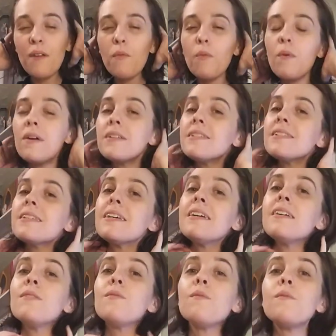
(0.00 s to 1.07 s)
Once
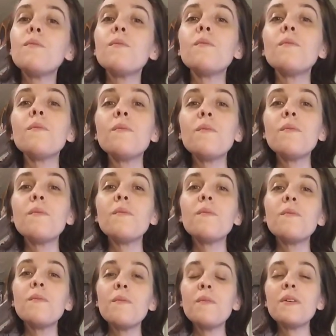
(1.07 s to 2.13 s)
it
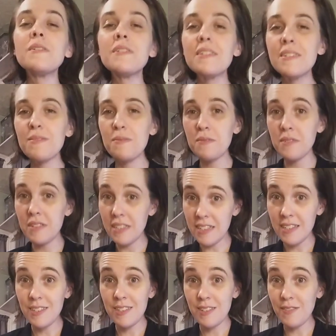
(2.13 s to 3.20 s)
was
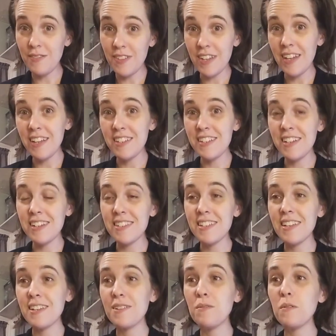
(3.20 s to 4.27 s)
released to VHS,
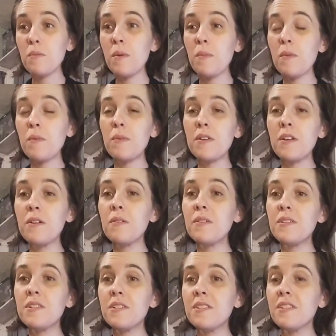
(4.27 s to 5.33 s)
I can remember we'd go
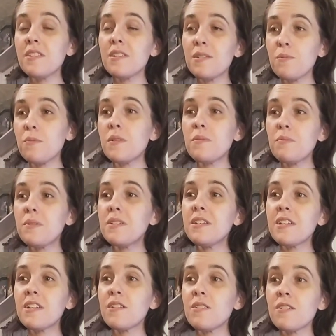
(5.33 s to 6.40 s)
into this one
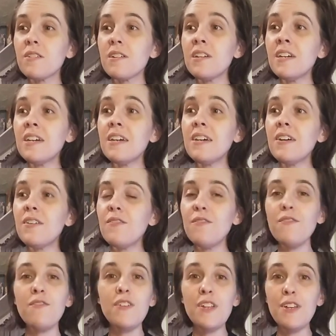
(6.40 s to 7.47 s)
particular
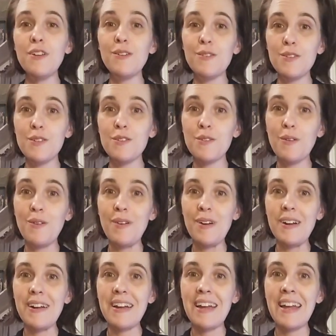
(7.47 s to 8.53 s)
video
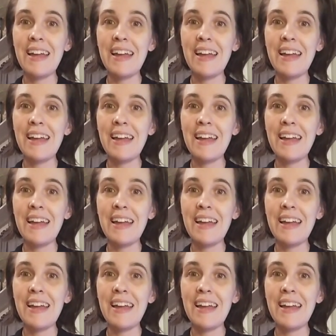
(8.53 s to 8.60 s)
store,